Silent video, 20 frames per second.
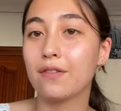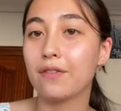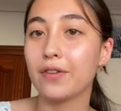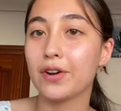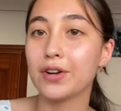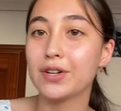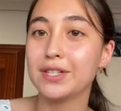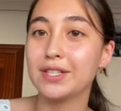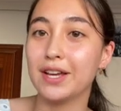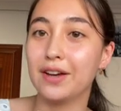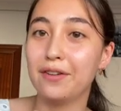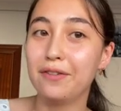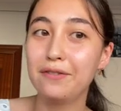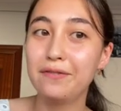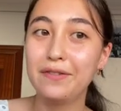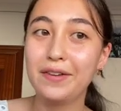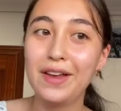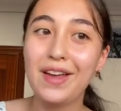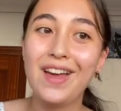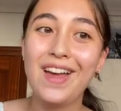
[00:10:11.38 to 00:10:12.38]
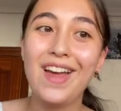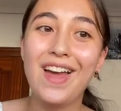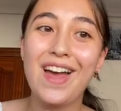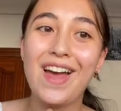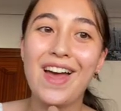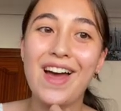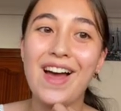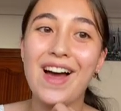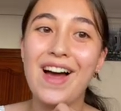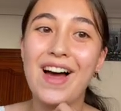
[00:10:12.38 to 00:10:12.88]
for yourself.
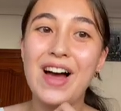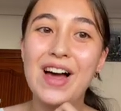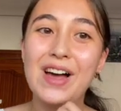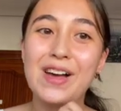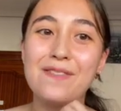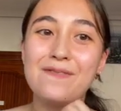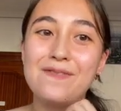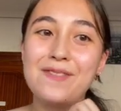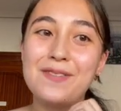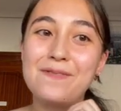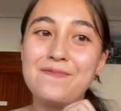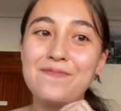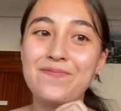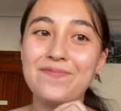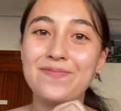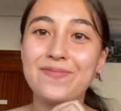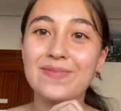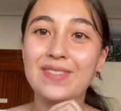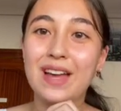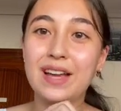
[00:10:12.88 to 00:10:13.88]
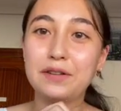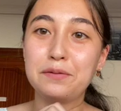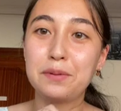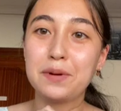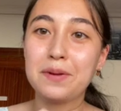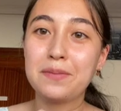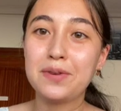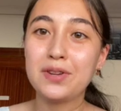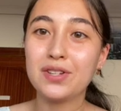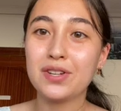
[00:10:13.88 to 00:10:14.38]
That's pretty
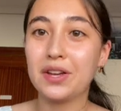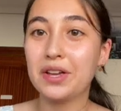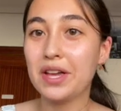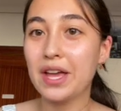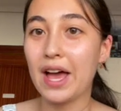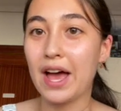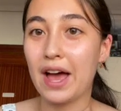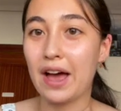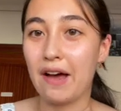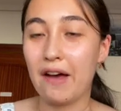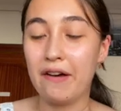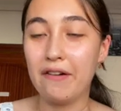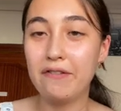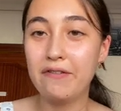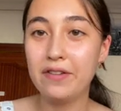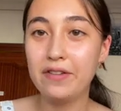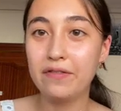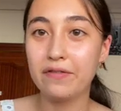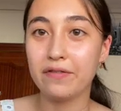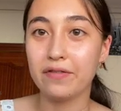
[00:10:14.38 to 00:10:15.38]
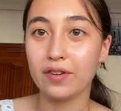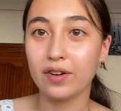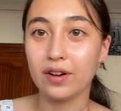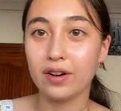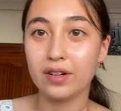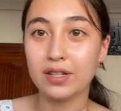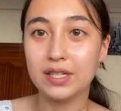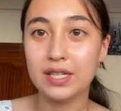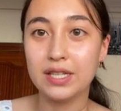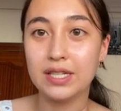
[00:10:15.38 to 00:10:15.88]
much all I have for
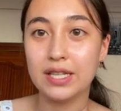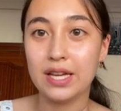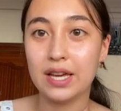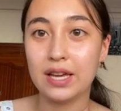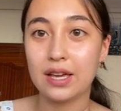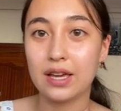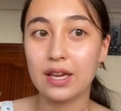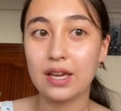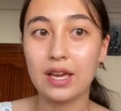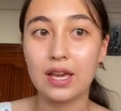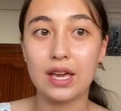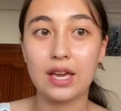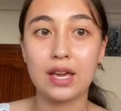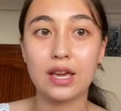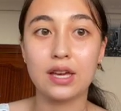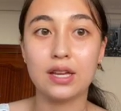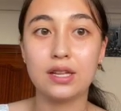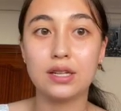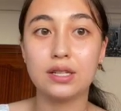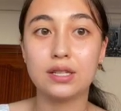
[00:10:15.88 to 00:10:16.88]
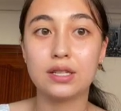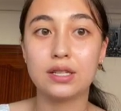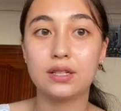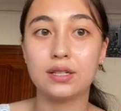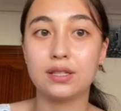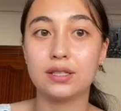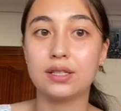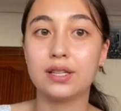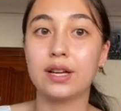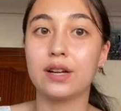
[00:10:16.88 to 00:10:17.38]
today and La
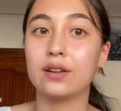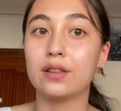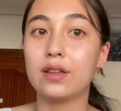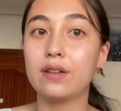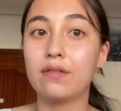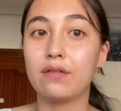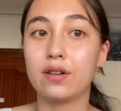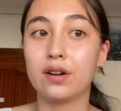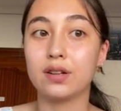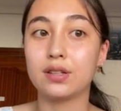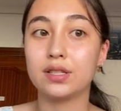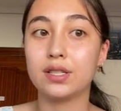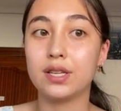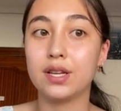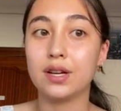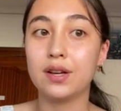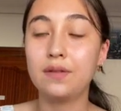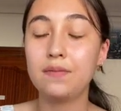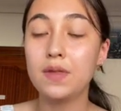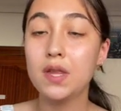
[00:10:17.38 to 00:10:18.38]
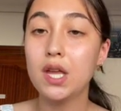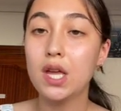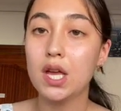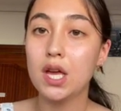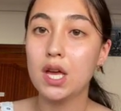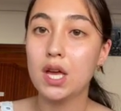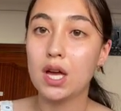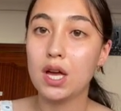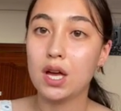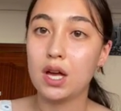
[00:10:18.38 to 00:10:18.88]
Sierra de Francia.
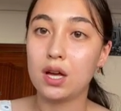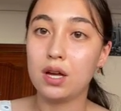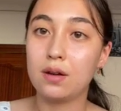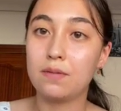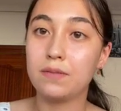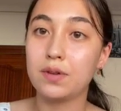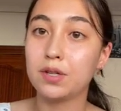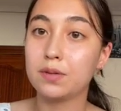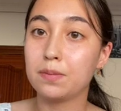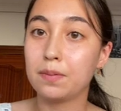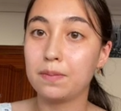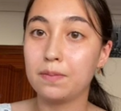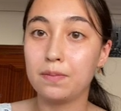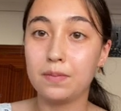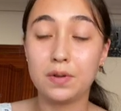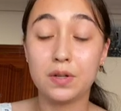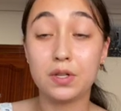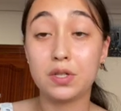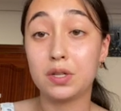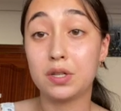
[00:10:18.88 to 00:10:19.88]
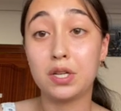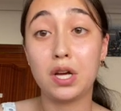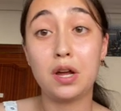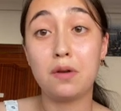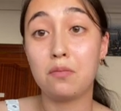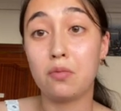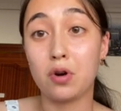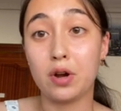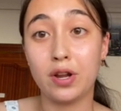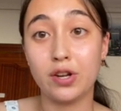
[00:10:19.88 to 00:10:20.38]
There's a ton
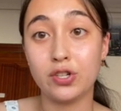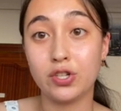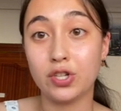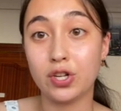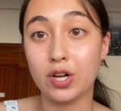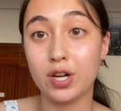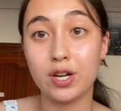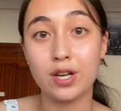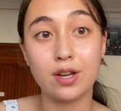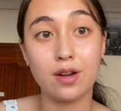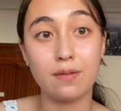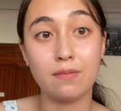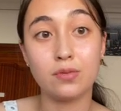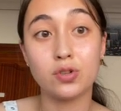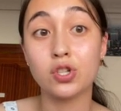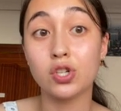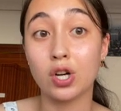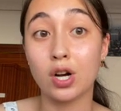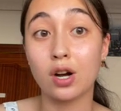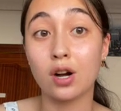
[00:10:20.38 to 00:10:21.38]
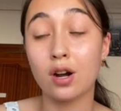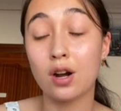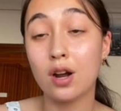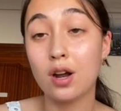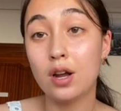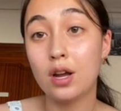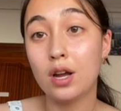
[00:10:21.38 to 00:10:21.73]
more history, I'm sure,